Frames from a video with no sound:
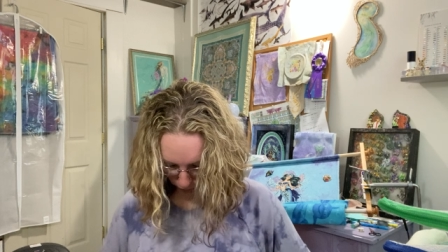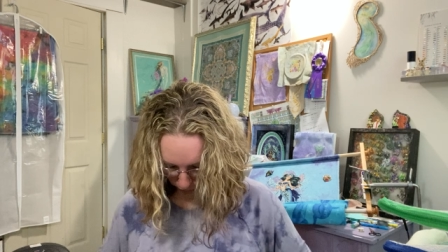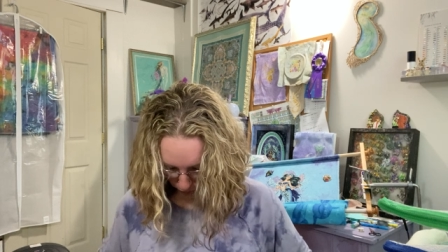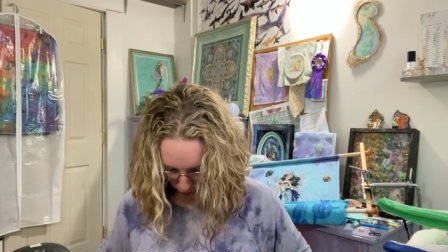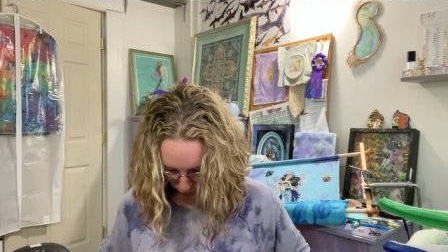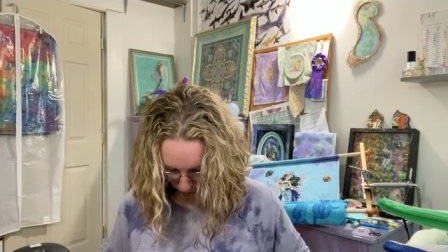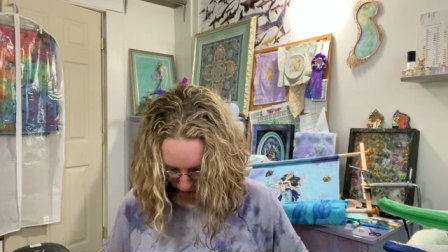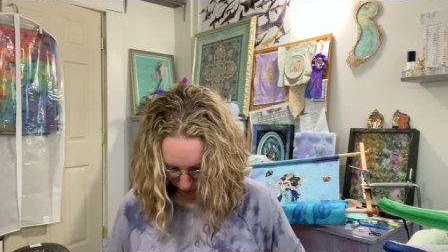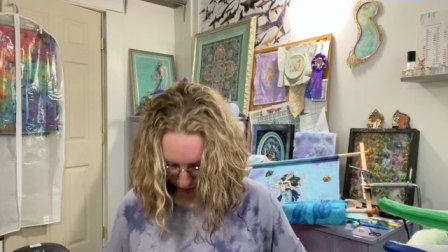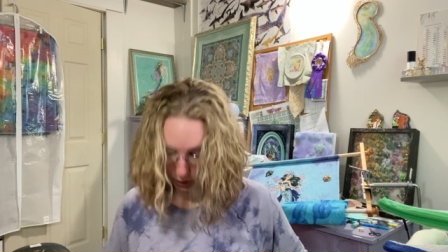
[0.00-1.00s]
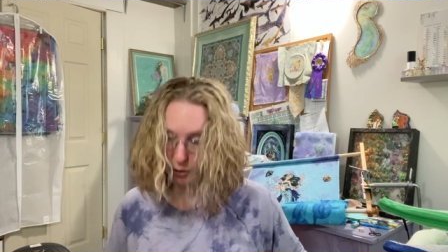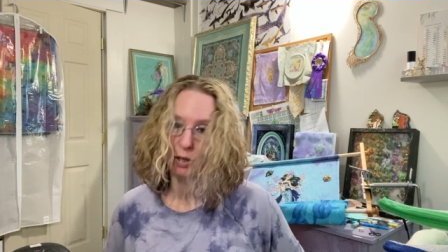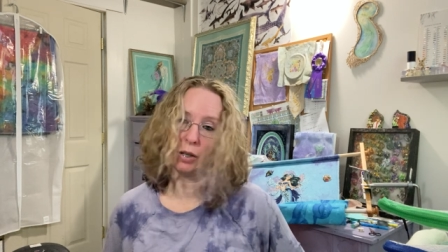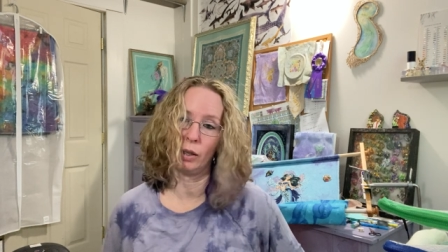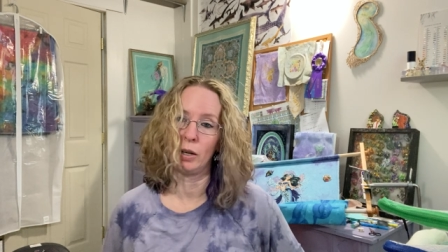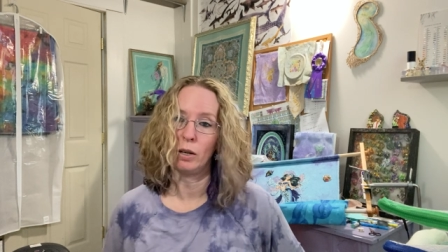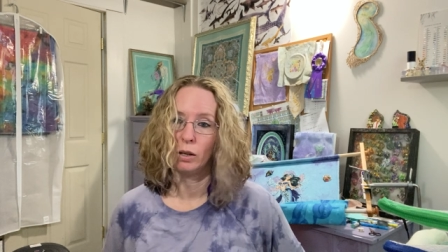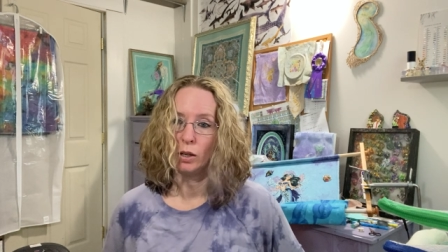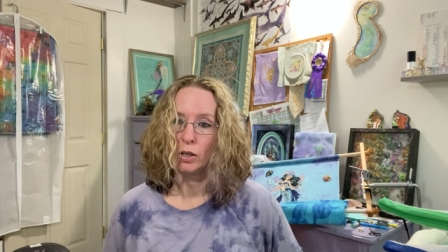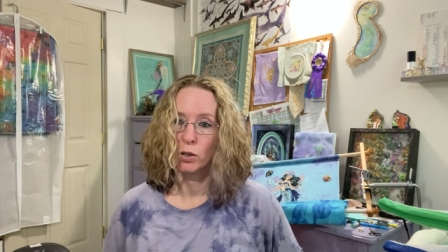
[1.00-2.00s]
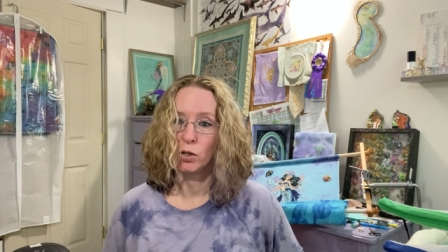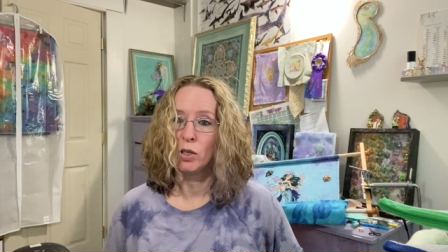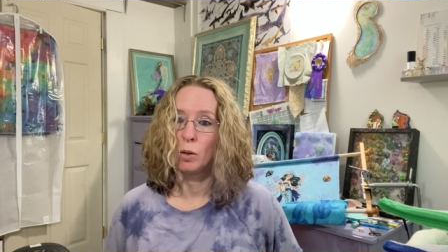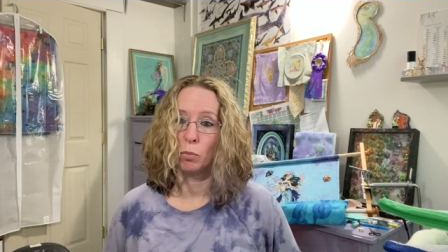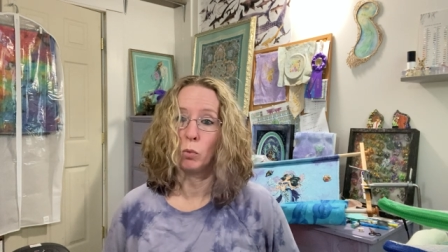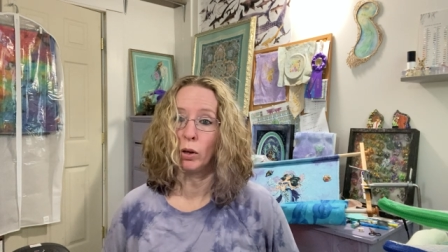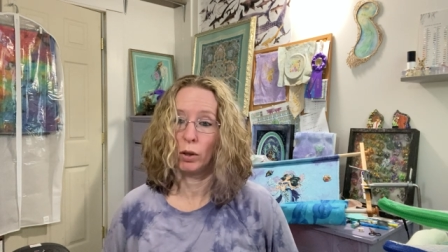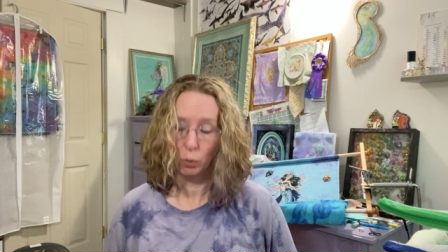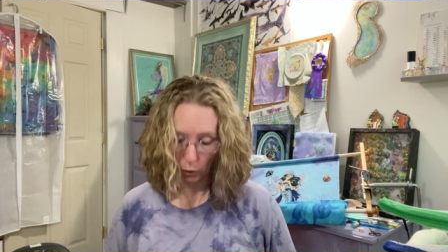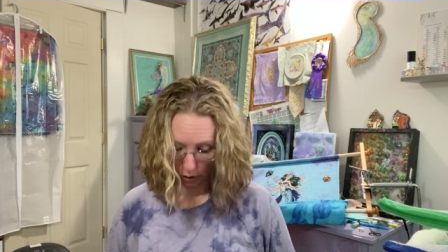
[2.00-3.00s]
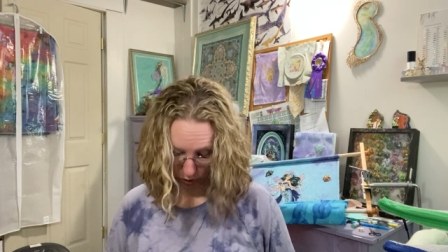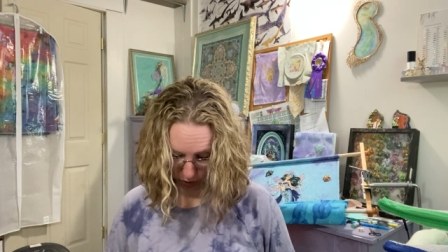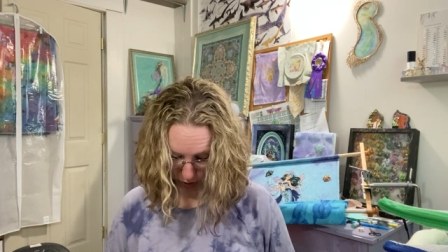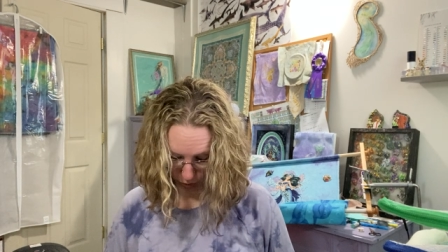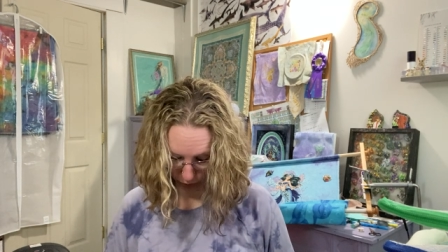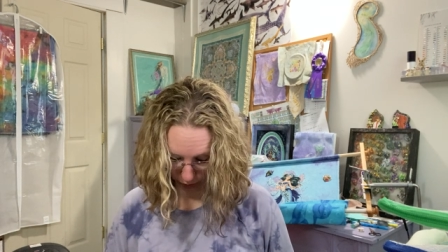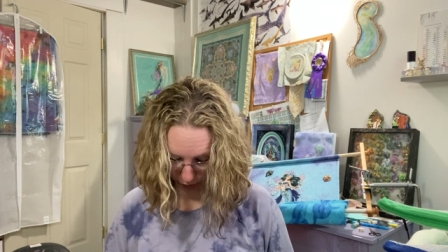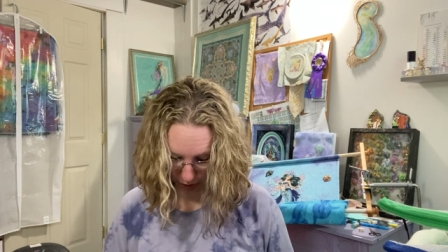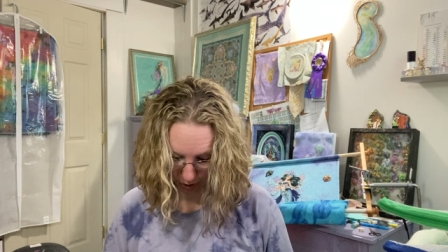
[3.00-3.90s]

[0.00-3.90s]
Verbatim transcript: if you accidentally snip one of the threads in your linen.